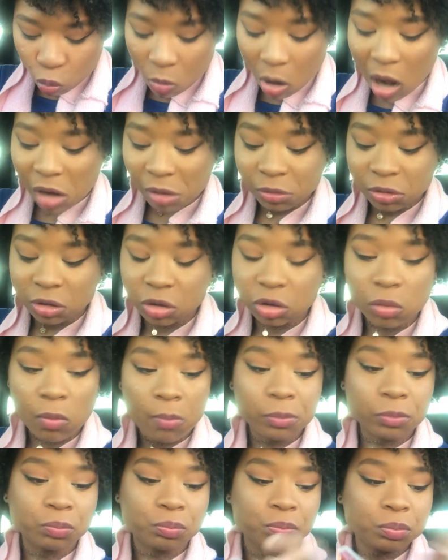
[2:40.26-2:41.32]
I was
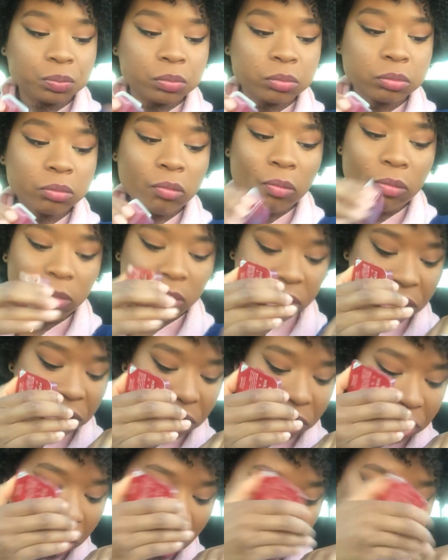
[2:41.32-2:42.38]

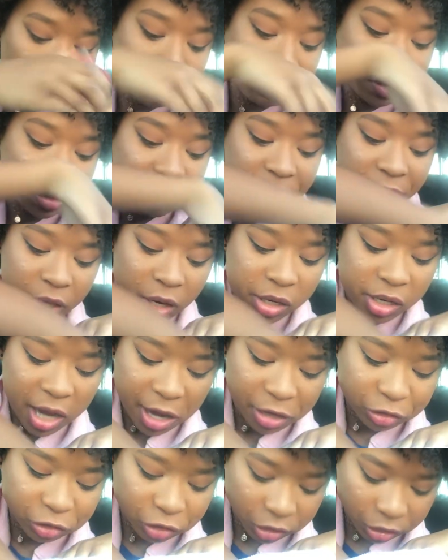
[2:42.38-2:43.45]
in immediate
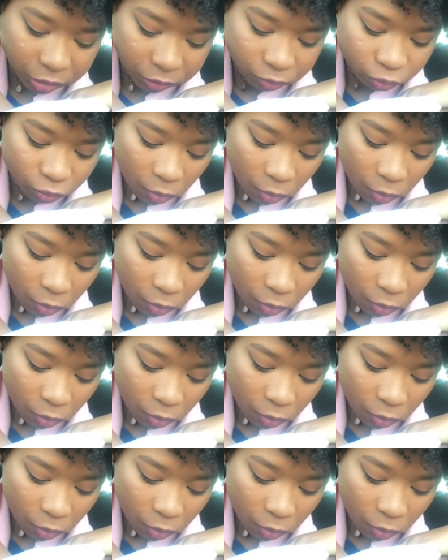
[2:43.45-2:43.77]
danger